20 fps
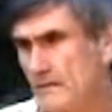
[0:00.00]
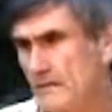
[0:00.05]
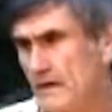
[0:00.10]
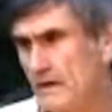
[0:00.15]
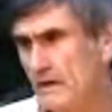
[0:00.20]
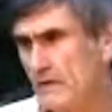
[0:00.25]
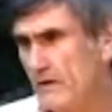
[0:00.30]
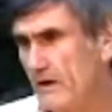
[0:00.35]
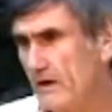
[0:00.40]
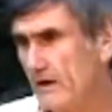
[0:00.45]

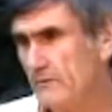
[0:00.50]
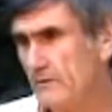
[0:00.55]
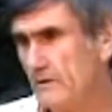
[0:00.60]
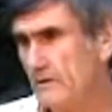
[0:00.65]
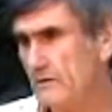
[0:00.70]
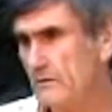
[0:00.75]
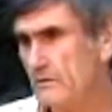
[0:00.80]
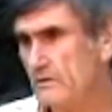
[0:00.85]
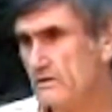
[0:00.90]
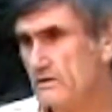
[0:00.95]
My
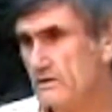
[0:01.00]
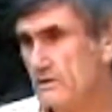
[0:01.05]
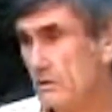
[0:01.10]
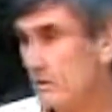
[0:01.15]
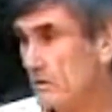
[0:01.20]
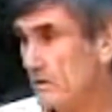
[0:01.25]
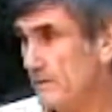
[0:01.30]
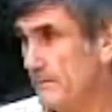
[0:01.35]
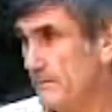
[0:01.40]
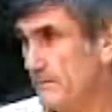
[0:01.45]
grandmother was
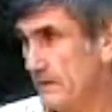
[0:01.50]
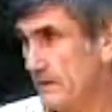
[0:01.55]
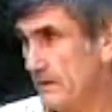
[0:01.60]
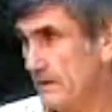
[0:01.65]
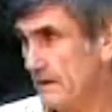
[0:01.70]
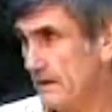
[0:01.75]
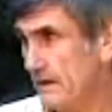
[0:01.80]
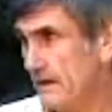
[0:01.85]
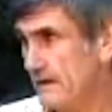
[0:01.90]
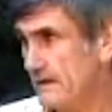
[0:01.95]
totally
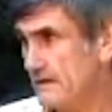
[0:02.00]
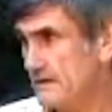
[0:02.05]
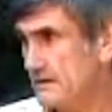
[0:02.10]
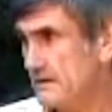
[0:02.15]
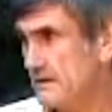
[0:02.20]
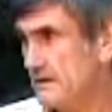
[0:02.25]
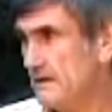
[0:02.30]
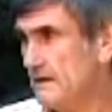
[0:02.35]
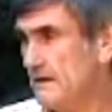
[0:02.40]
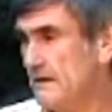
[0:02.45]

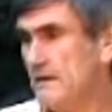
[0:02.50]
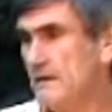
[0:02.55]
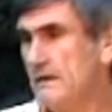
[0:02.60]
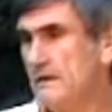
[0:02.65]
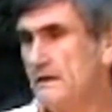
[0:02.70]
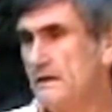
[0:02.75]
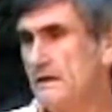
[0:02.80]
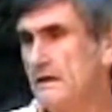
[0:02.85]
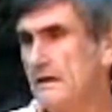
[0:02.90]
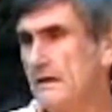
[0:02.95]
paralyzed
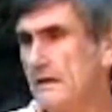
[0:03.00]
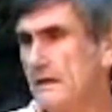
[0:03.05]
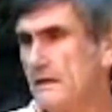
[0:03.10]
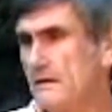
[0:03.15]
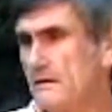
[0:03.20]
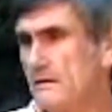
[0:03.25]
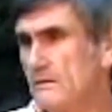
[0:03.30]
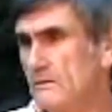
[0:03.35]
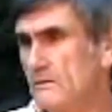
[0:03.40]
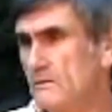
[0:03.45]

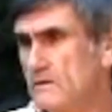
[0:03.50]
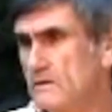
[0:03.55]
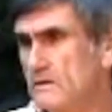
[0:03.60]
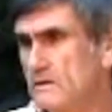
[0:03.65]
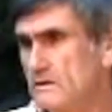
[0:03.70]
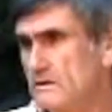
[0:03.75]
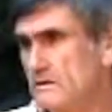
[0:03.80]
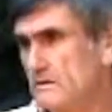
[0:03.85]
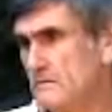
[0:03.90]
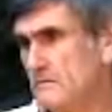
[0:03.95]
and
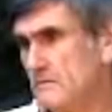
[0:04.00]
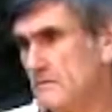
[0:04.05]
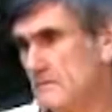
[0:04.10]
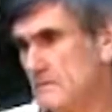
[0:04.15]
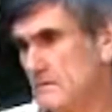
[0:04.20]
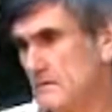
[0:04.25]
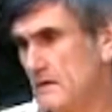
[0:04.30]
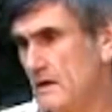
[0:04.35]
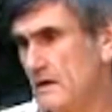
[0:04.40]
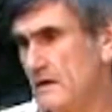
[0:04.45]
was
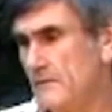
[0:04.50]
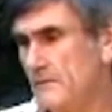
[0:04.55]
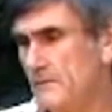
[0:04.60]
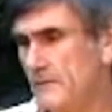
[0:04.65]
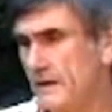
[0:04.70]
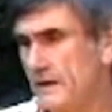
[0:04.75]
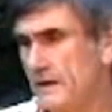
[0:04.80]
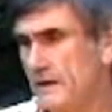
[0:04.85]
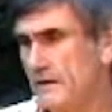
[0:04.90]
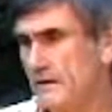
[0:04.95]
on a
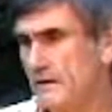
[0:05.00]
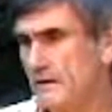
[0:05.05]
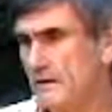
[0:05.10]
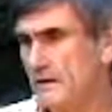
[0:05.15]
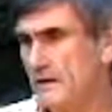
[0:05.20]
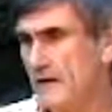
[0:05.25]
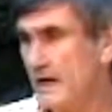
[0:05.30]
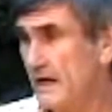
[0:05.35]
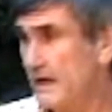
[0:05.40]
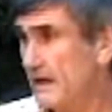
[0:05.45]
bed in
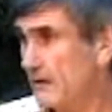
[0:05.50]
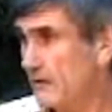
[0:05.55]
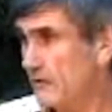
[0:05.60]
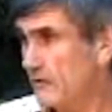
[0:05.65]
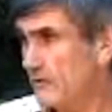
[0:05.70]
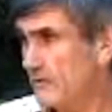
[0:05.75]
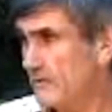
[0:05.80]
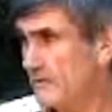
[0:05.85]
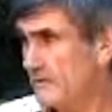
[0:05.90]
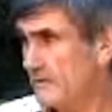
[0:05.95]
the
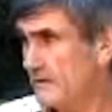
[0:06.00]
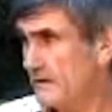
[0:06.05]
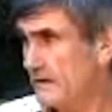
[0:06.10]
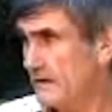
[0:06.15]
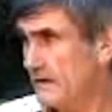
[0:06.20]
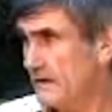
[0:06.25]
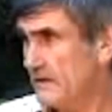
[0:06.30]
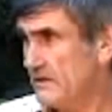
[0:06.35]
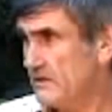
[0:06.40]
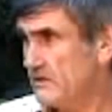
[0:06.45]
dining room,
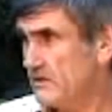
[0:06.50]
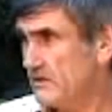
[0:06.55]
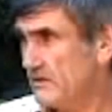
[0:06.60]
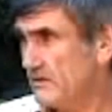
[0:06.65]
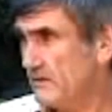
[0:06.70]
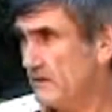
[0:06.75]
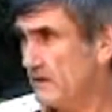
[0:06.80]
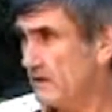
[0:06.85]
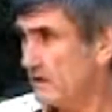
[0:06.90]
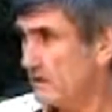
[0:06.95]
and each
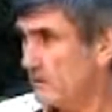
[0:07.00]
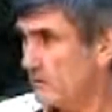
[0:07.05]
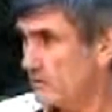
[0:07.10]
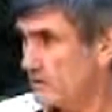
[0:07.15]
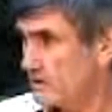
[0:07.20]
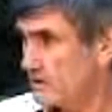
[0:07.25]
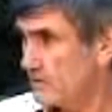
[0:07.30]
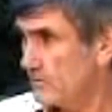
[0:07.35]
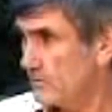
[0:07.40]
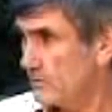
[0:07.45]
evening
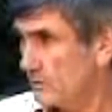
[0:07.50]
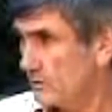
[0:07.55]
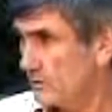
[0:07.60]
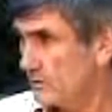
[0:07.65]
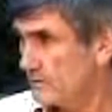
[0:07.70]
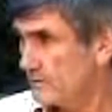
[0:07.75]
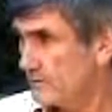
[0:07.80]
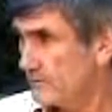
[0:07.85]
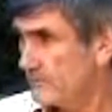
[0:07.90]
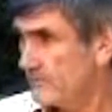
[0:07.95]
he would come
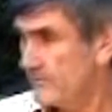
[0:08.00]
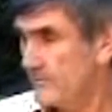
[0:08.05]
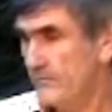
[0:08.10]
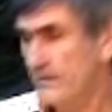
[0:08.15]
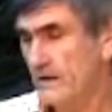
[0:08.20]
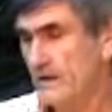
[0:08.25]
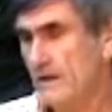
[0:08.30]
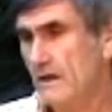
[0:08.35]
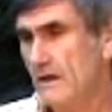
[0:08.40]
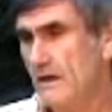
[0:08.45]
home
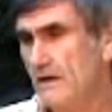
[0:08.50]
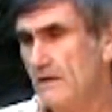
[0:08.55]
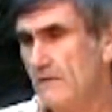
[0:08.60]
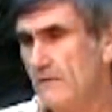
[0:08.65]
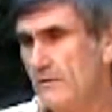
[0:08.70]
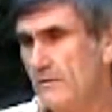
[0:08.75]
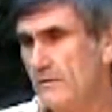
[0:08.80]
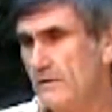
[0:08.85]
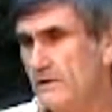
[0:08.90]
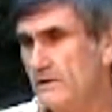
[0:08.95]

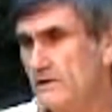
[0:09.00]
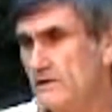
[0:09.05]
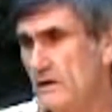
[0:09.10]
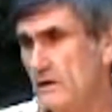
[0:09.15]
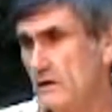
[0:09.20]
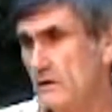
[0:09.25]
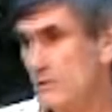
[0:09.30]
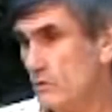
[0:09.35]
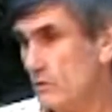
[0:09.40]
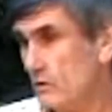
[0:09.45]
from
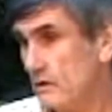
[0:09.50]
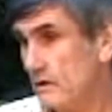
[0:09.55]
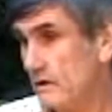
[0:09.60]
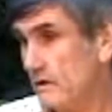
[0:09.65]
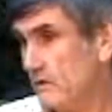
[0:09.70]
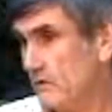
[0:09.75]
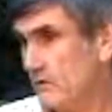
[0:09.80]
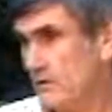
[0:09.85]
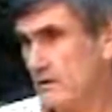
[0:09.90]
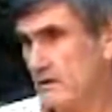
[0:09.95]
his hard
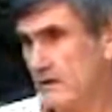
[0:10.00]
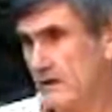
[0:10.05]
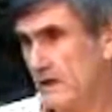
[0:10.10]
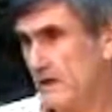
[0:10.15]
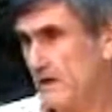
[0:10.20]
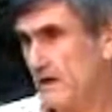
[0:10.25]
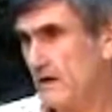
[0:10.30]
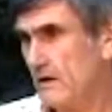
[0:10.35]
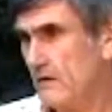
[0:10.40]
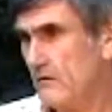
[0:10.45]
work. He worked
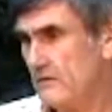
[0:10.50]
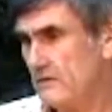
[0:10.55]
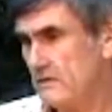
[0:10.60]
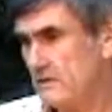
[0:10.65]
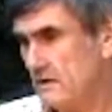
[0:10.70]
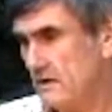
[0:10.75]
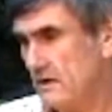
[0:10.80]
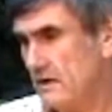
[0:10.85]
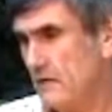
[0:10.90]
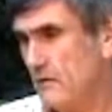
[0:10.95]
8
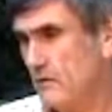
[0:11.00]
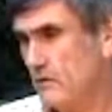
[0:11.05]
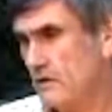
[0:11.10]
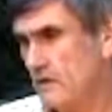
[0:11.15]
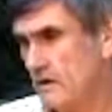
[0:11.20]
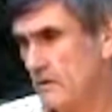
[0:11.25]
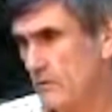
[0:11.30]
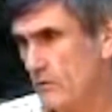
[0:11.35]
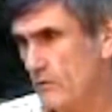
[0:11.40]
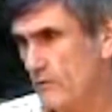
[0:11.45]
hours, and then he
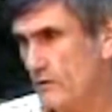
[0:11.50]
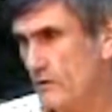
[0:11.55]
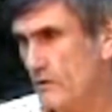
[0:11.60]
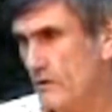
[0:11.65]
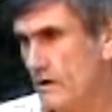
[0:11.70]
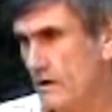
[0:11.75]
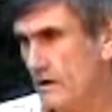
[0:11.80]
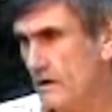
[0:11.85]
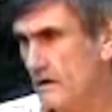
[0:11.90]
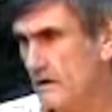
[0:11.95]
would come over
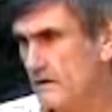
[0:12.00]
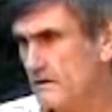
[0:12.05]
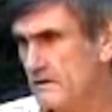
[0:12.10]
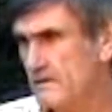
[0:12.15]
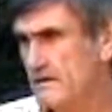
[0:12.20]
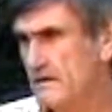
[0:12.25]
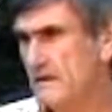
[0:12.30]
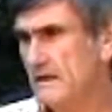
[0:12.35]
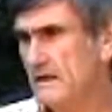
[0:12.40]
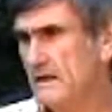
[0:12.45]
to our
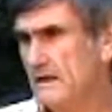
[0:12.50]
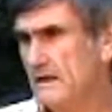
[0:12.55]
house